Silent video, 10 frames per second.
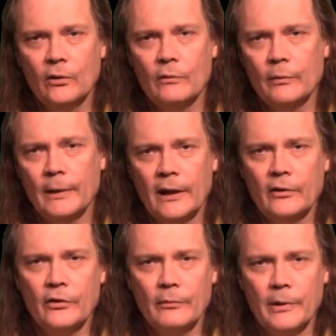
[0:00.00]
over back
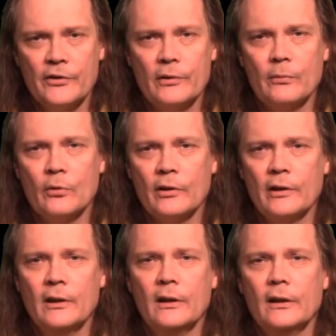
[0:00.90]
to the mixing
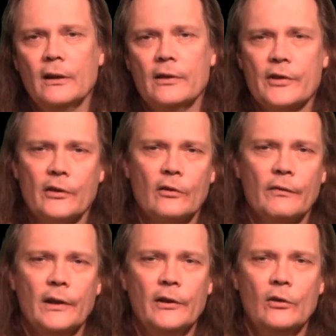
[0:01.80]
board inside your
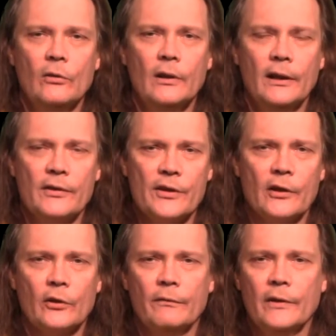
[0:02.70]
venue, and it's
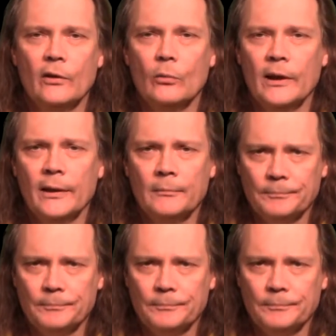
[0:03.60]
100 feet away.